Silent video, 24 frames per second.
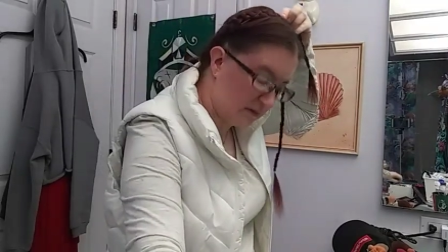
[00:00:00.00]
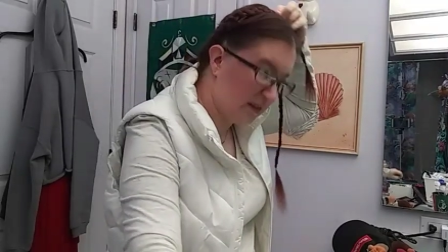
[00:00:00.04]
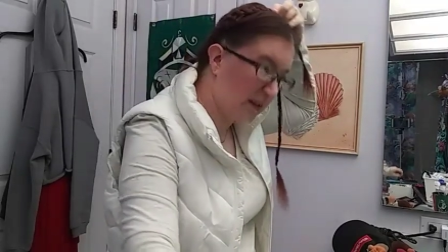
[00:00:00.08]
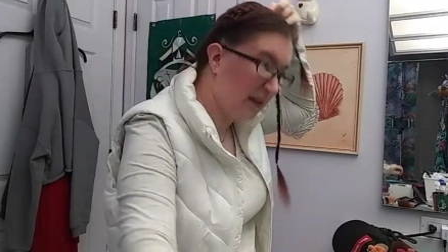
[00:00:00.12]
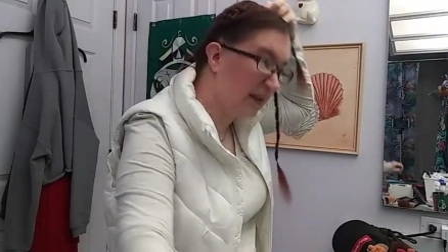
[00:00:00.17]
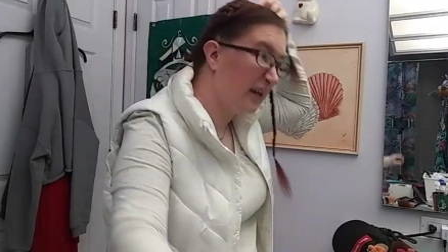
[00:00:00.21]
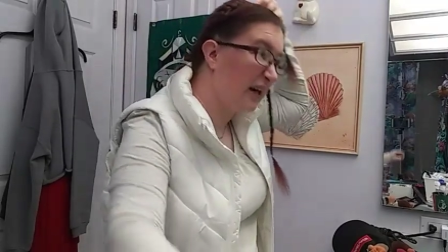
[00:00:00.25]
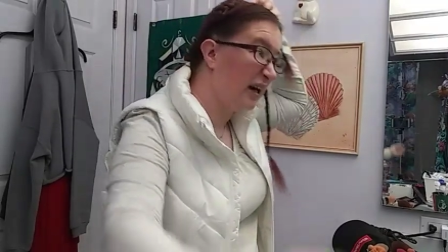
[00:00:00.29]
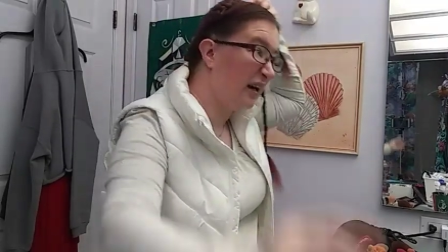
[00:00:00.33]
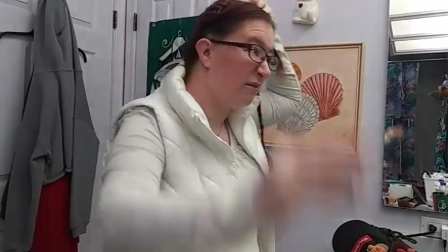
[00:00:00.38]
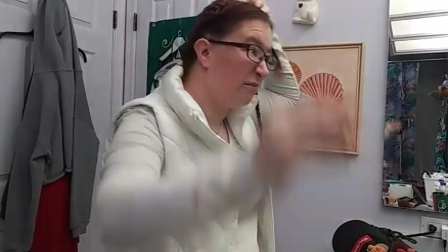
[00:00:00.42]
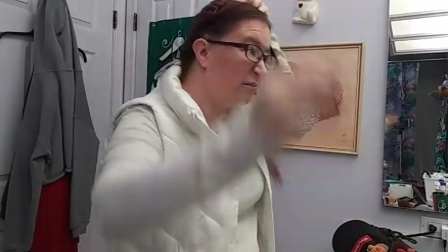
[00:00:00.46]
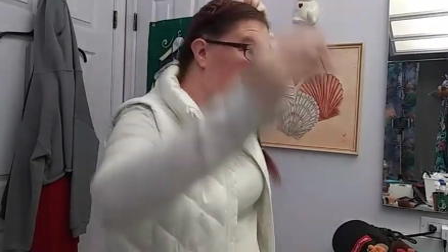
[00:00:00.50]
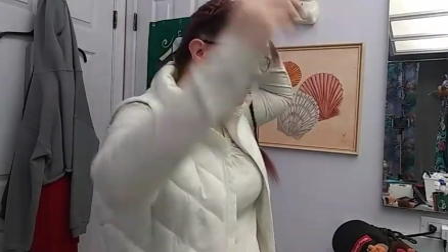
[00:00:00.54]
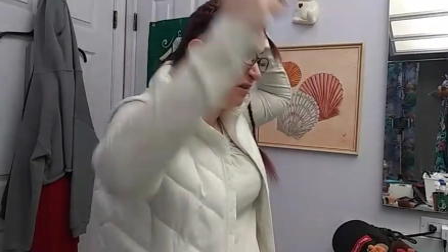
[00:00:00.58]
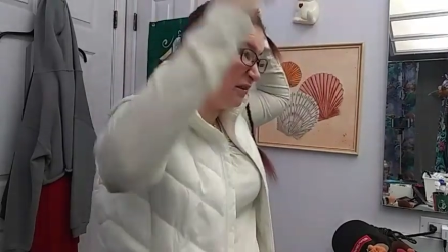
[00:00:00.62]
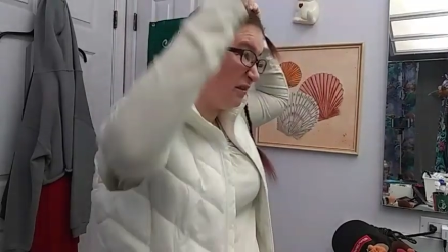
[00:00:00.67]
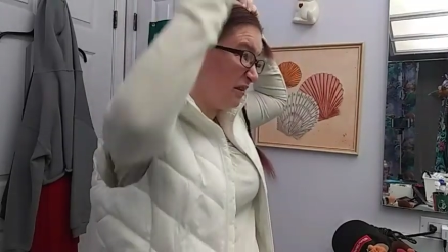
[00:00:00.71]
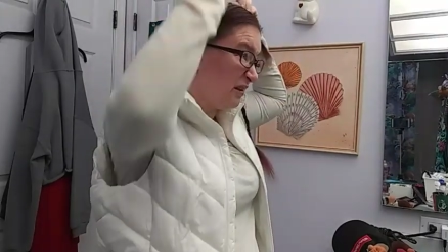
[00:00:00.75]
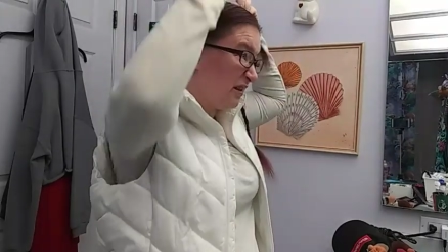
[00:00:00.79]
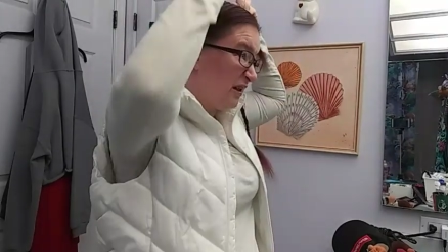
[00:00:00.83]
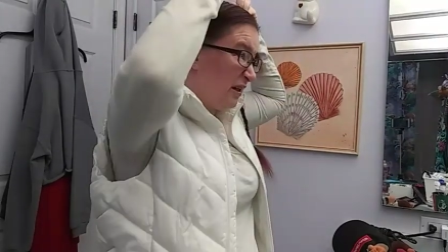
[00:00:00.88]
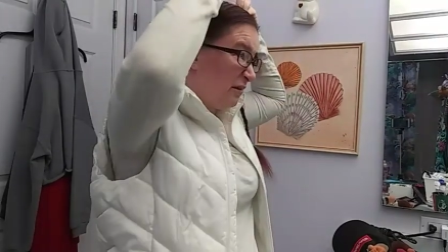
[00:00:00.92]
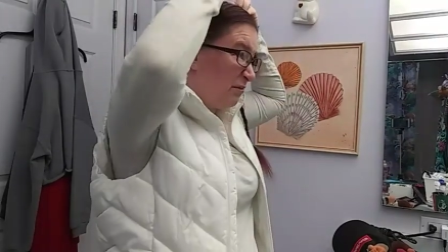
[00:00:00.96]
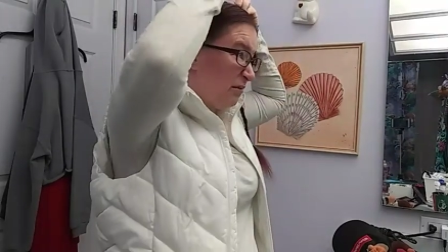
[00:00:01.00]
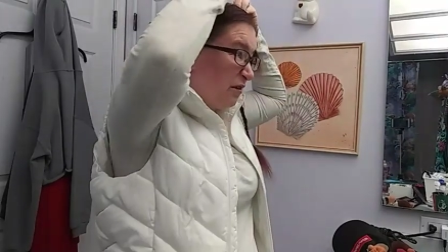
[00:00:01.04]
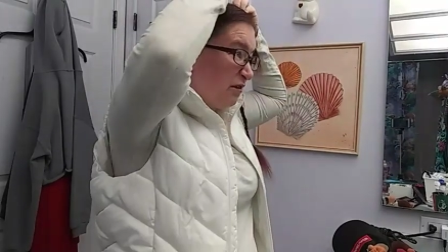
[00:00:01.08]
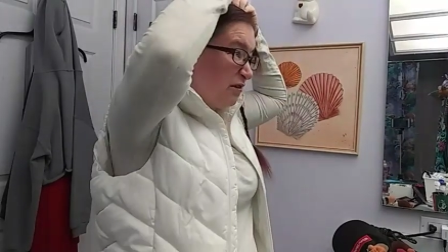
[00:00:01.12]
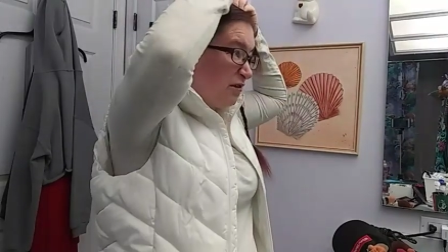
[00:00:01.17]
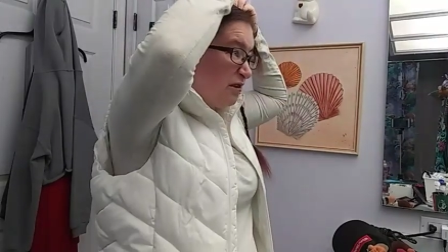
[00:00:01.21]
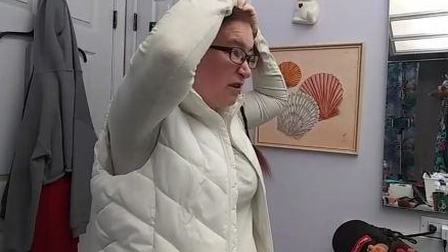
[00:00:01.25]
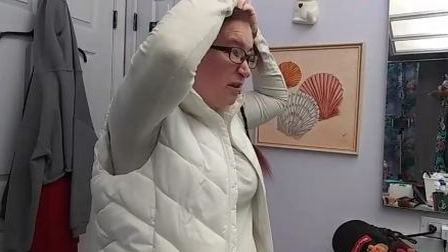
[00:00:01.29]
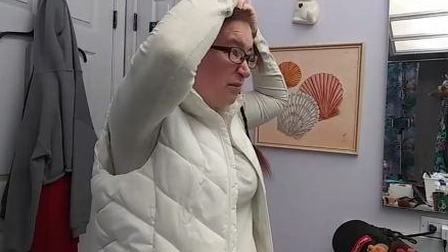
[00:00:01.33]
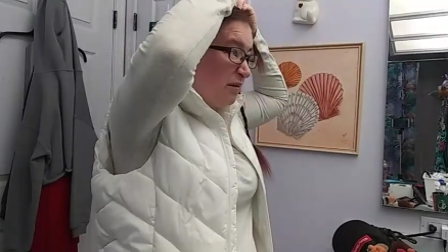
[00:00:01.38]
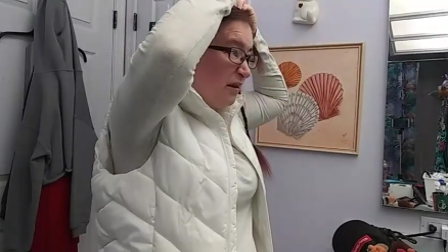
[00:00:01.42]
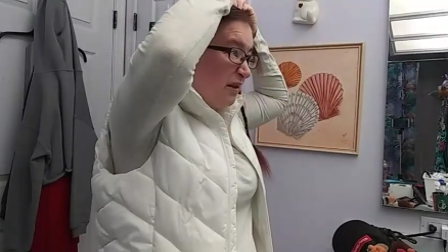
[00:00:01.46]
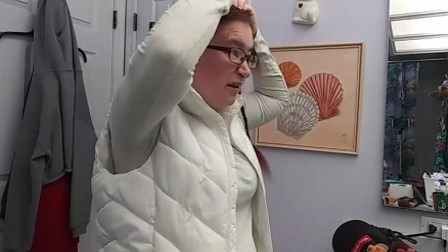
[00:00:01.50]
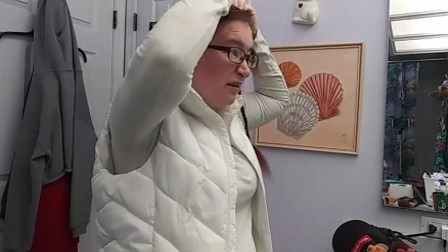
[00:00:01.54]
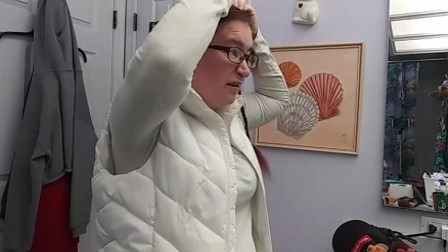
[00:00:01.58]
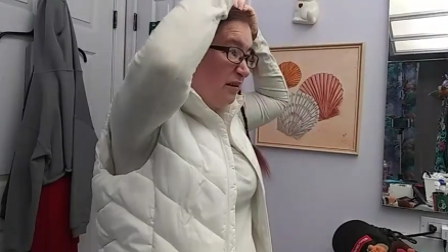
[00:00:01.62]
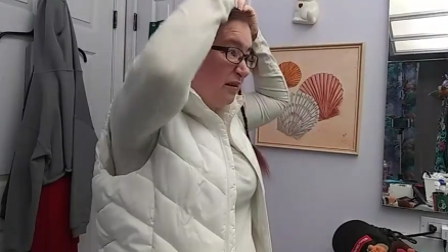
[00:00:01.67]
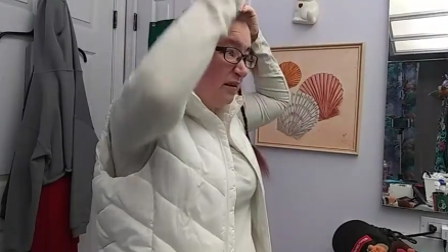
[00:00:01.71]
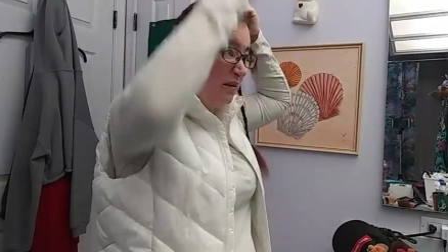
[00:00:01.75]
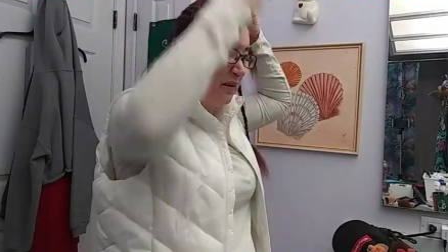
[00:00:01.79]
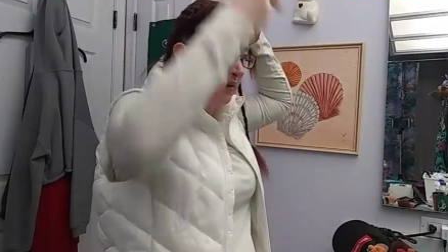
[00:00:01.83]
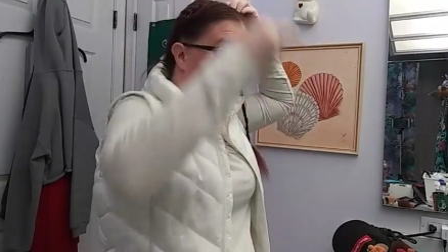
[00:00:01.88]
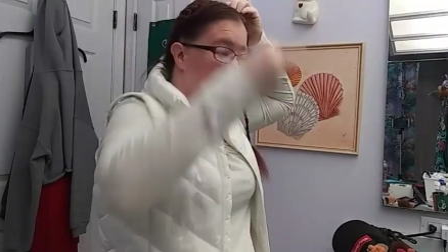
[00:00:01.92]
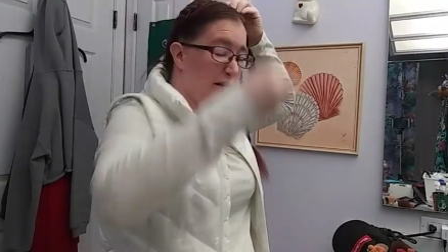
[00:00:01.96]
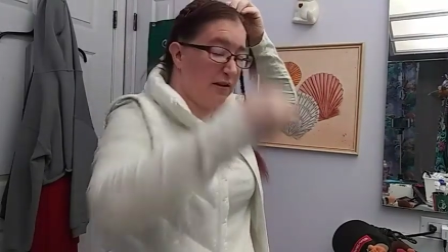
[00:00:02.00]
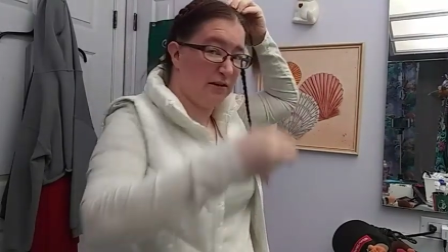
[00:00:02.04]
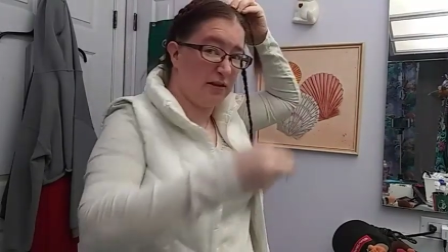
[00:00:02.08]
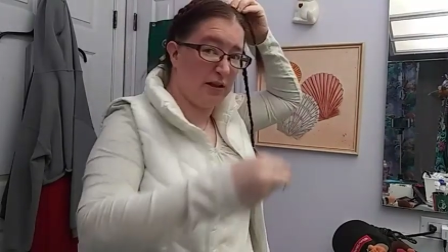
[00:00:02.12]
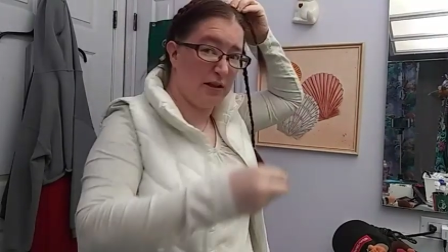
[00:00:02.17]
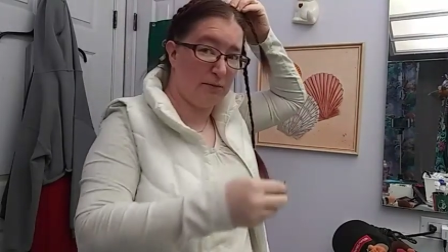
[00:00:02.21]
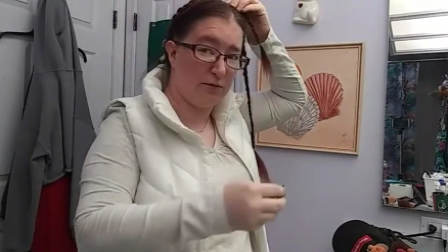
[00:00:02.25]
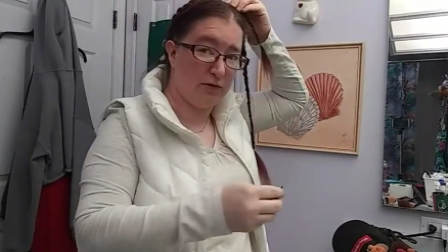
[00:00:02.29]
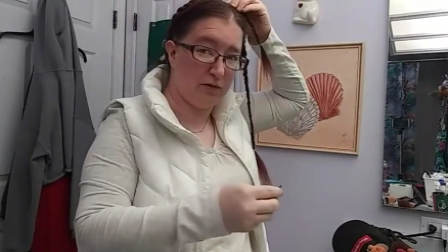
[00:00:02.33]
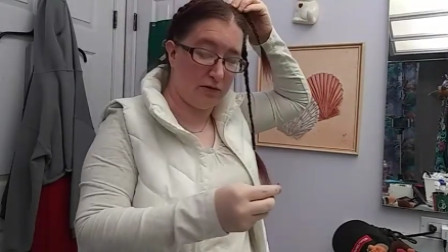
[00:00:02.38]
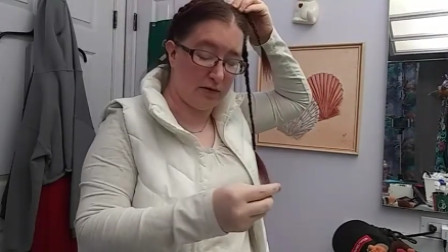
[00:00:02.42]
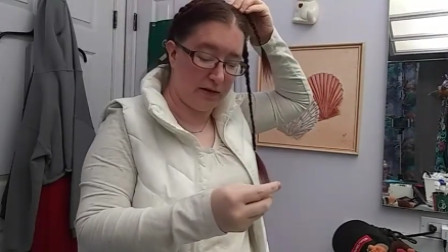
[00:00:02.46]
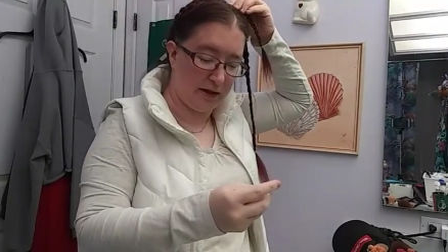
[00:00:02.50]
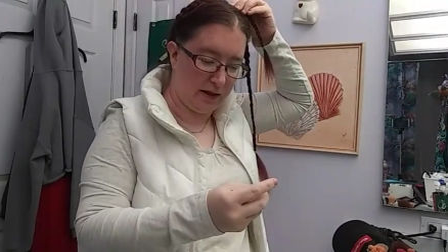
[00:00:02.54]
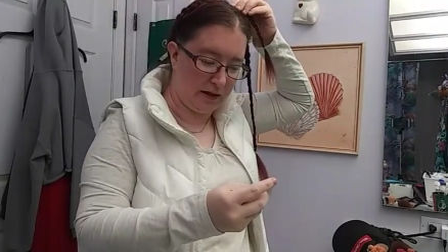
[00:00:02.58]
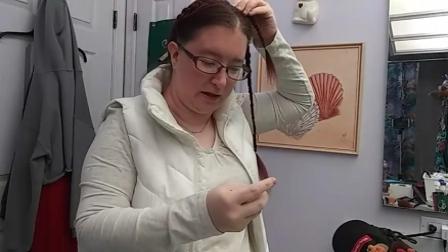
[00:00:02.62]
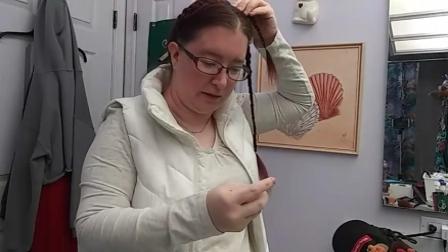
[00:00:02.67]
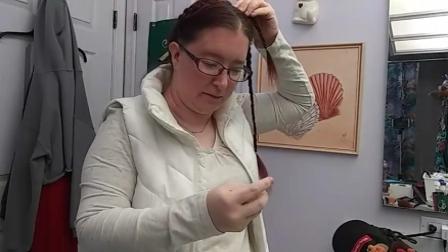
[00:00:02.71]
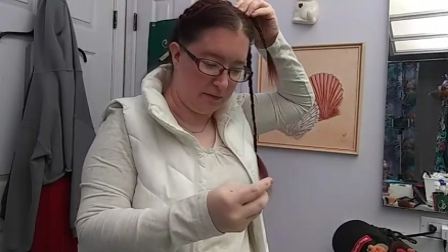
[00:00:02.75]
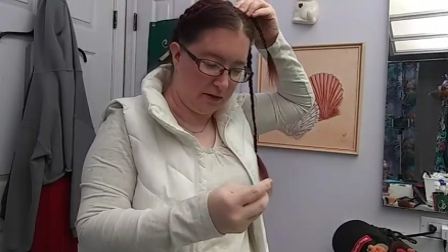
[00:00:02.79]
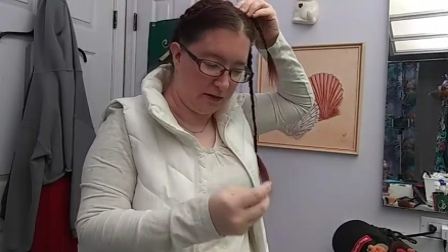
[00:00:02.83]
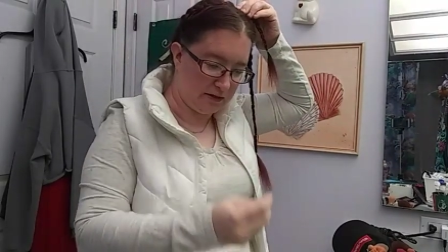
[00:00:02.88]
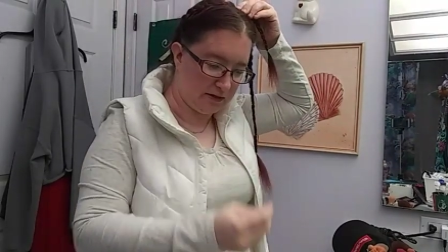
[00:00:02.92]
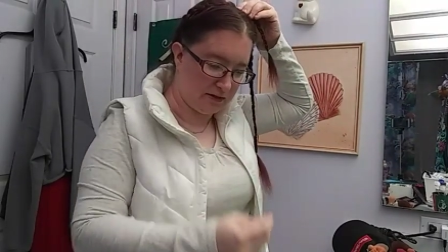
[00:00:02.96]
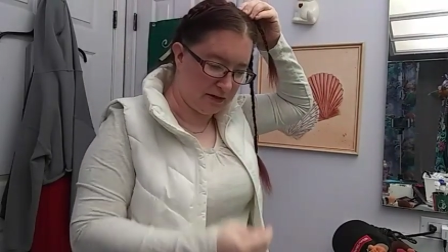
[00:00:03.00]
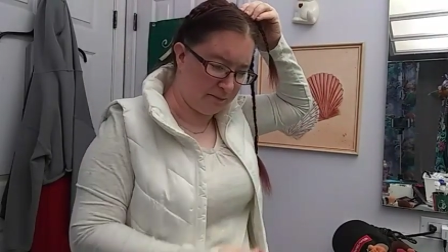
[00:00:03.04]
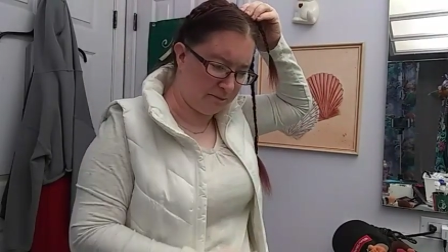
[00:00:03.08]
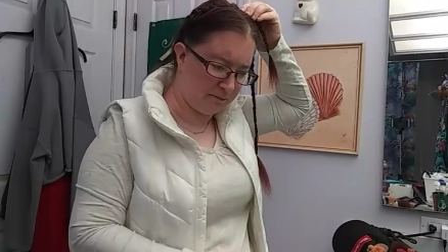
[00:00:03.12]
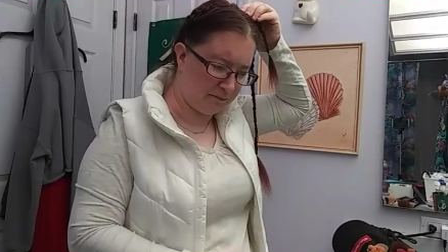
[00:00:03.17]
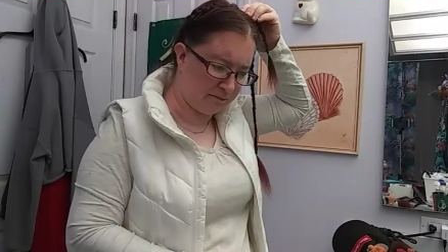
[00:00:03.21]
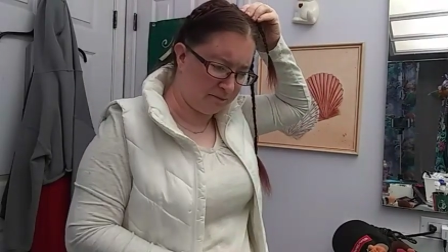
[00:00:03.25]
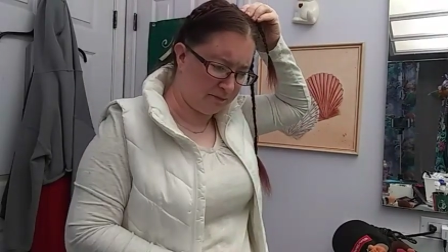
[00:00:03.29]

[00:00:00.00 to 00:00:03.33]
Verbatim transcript: I got most get most of my hair tips from Kayley Melissa